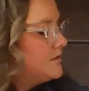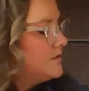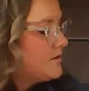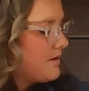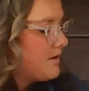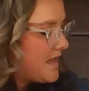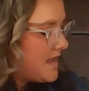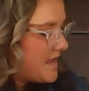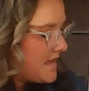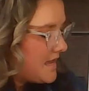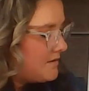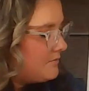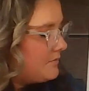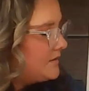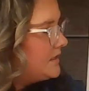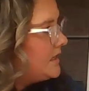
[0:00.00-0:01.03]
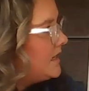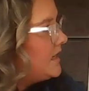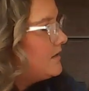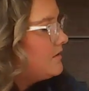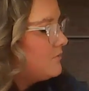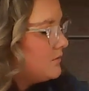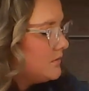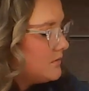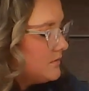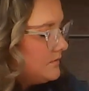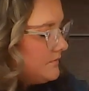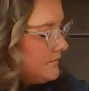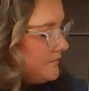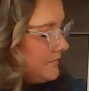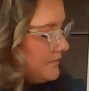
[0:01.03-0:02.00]
So A would
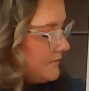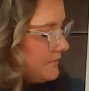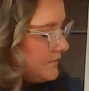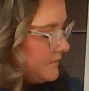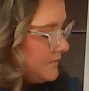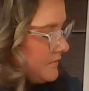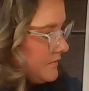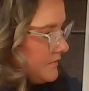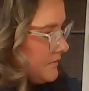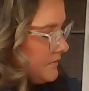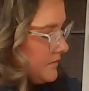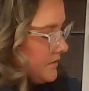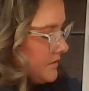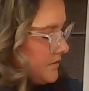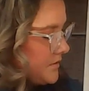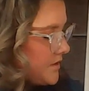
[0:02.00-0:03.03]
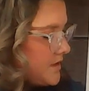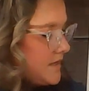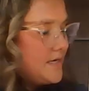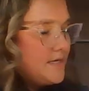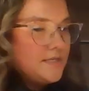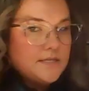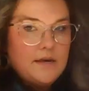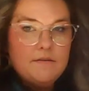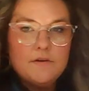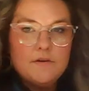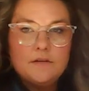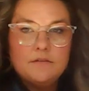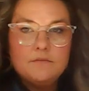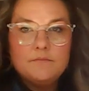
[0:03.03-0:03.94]
equal 37.